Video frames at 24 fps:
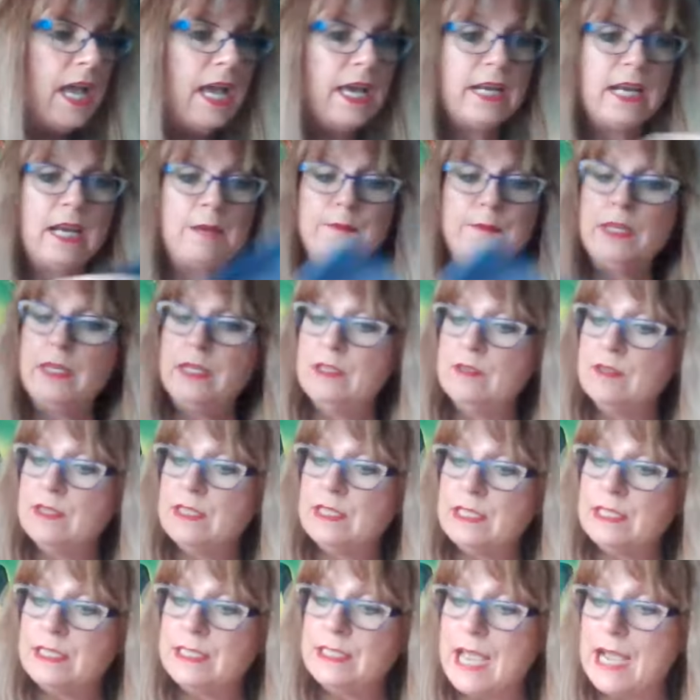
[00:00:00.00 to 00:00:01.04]
And I'm going to
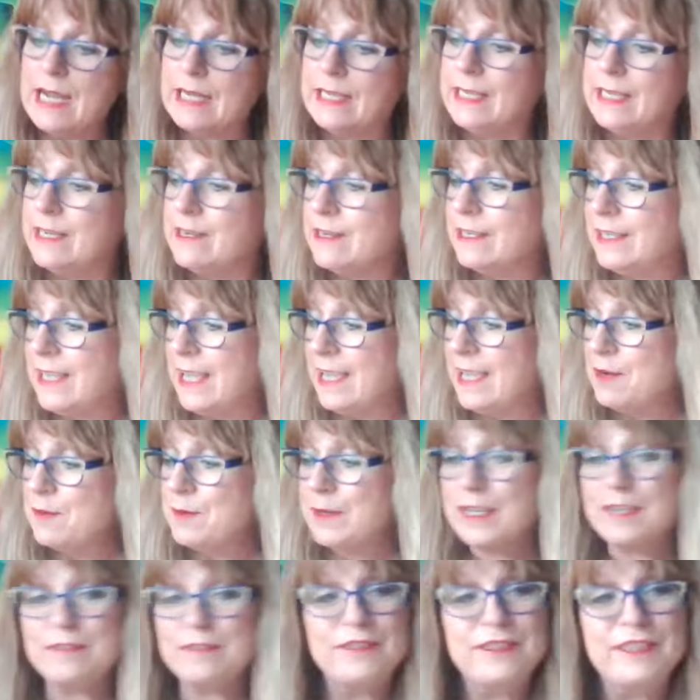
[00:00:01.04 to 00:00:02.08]
use the deck here,
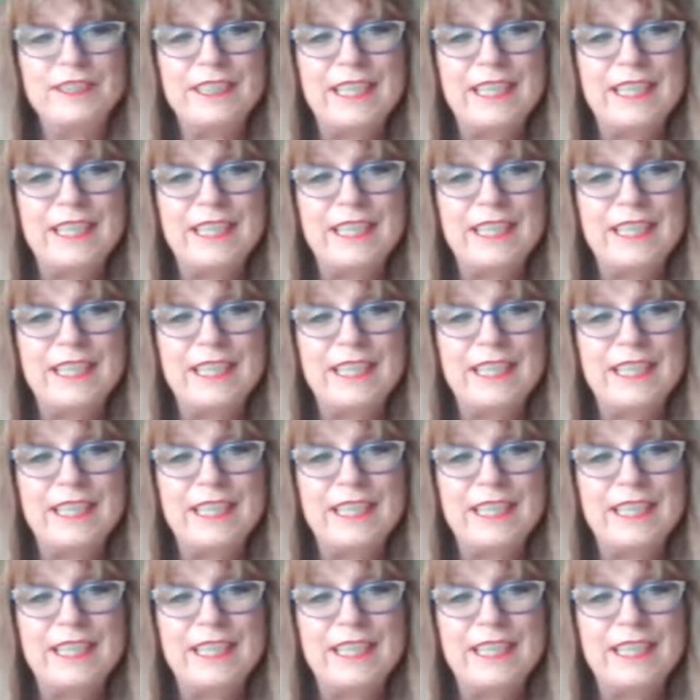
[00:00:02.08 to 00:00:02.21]
Gateway of